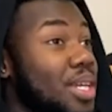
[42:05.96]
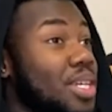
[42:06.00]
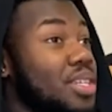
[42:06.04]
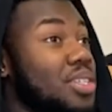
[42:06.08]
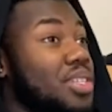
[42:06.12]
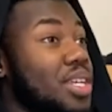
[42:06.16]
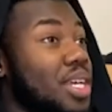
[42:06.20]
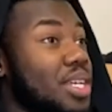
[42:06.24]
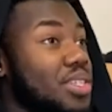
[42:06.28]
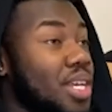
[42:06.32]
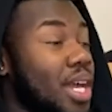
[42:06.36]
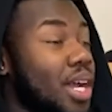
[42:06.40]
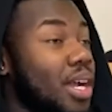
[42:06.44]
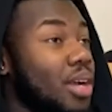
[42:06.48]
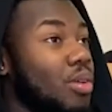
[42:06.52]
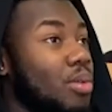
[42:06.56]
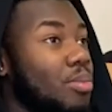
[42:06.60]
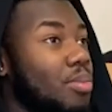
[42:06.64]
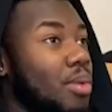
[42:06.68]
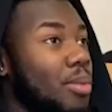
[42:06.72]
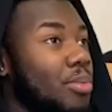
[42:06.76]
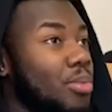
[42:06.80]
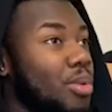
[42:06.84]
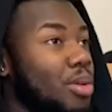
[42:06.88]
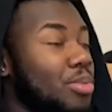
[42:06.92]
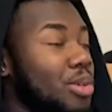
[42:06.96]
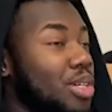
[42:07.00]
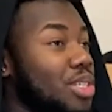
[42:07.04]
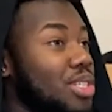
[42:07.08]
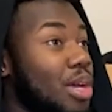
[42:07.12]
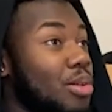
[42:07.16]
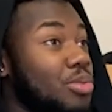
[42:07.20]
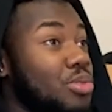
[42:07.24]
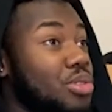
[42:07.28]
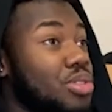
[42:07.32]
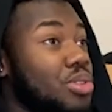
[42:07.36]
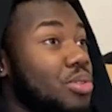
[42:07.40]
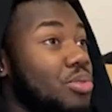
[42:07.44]
of the biggest days I can remember because
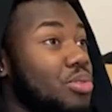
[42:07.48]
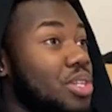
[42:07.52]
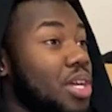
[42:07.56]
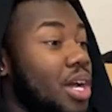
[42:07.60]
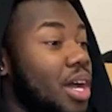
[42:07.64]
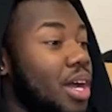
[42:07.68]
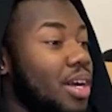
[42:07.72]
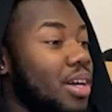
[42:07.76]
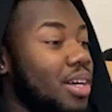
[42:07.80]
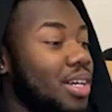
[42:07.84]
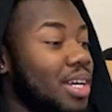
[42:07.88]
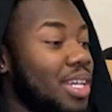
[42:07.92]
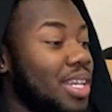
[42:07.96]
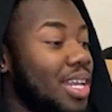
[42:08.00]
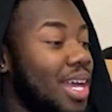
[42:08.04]
I was so tired